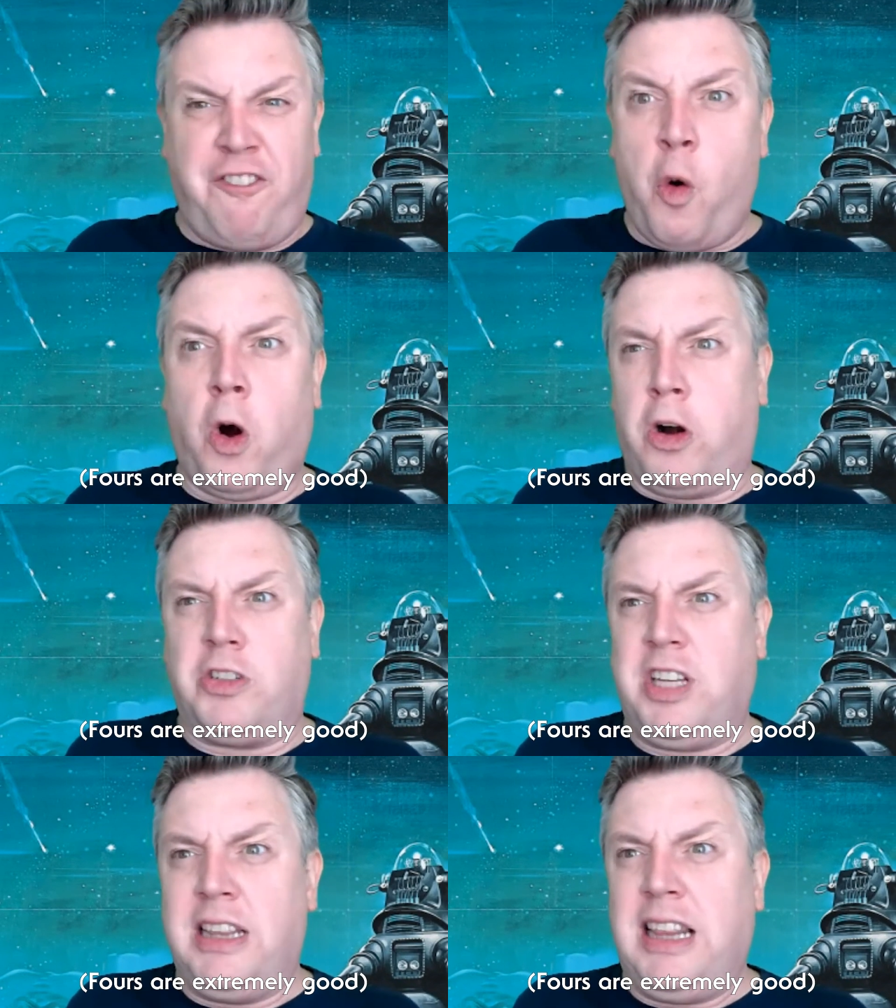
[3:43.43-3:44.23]

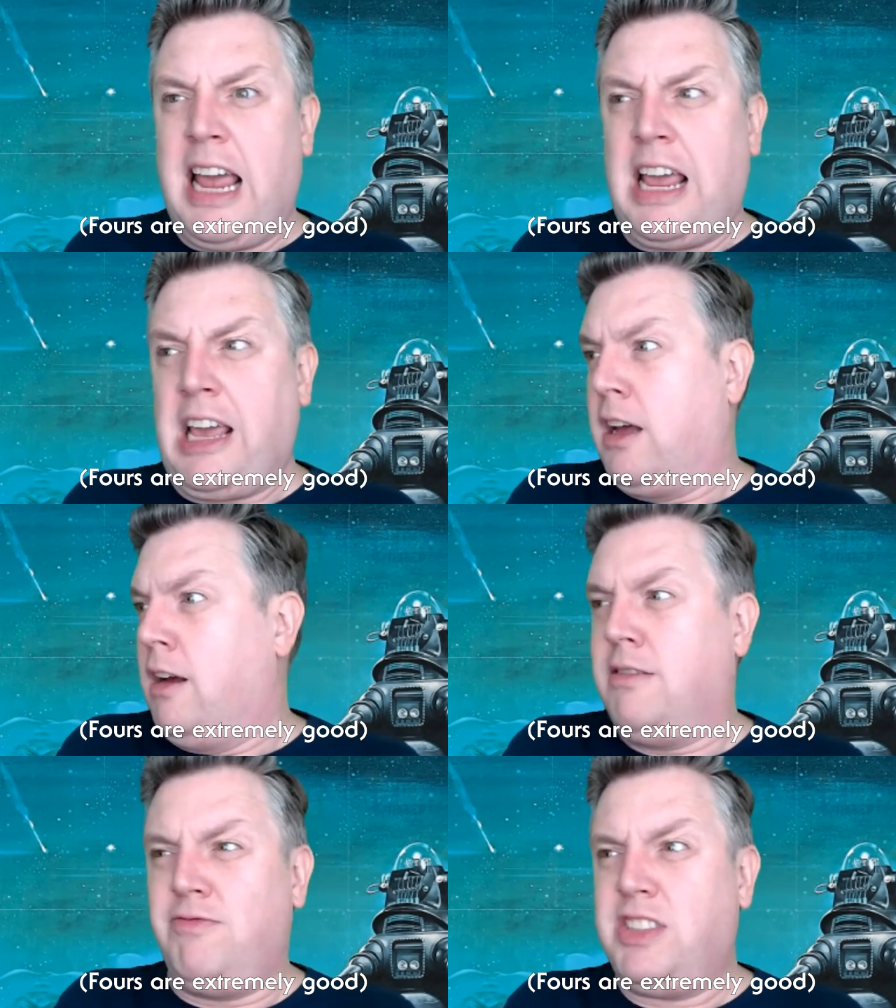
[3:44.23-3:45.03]
4s in like
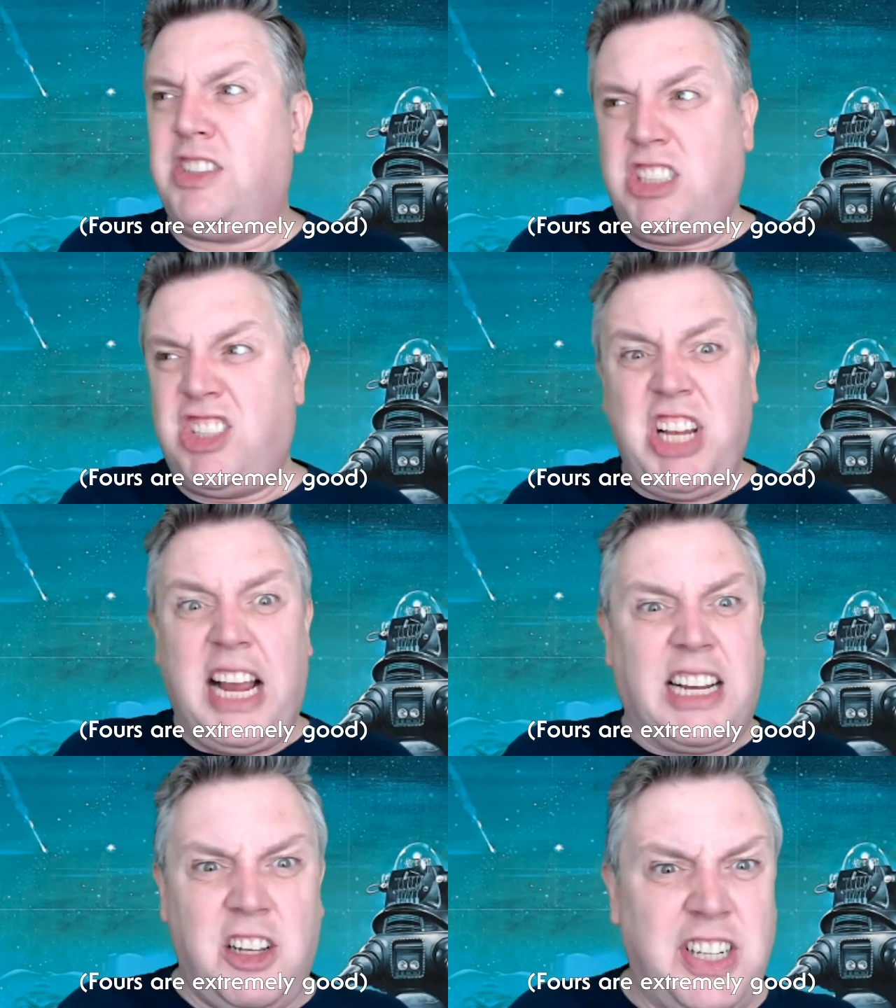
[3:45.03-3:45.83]

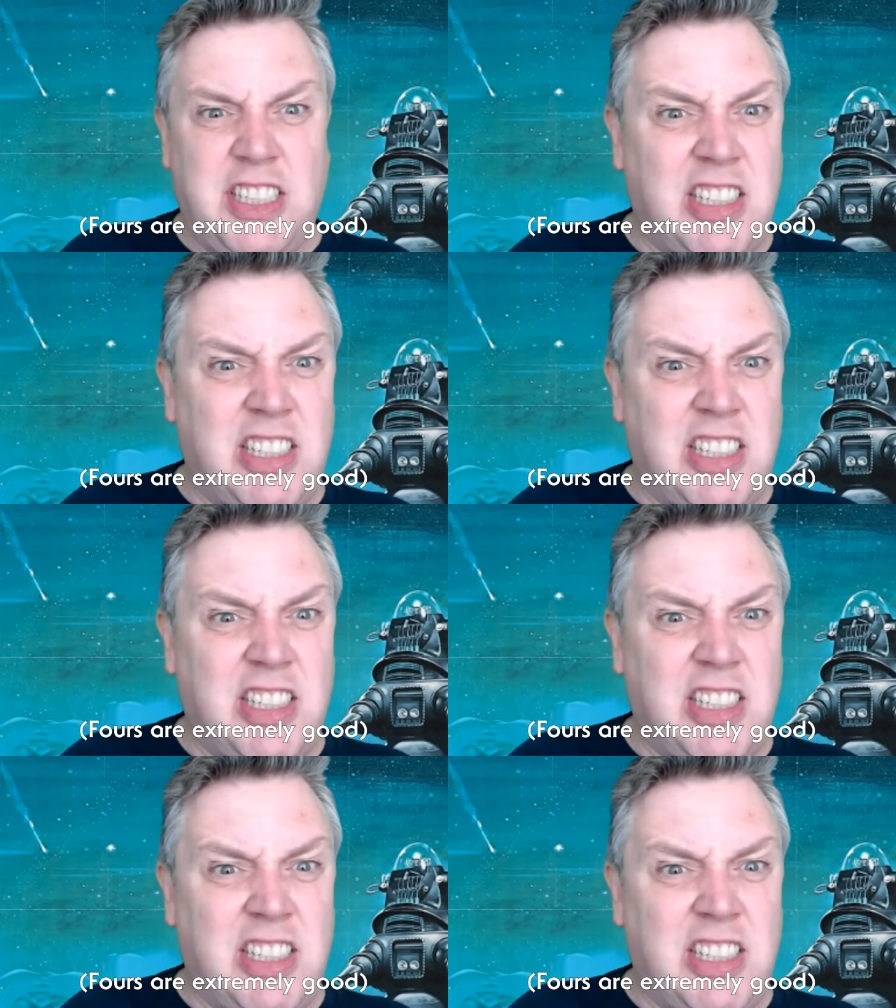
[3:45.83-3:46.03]
6 of its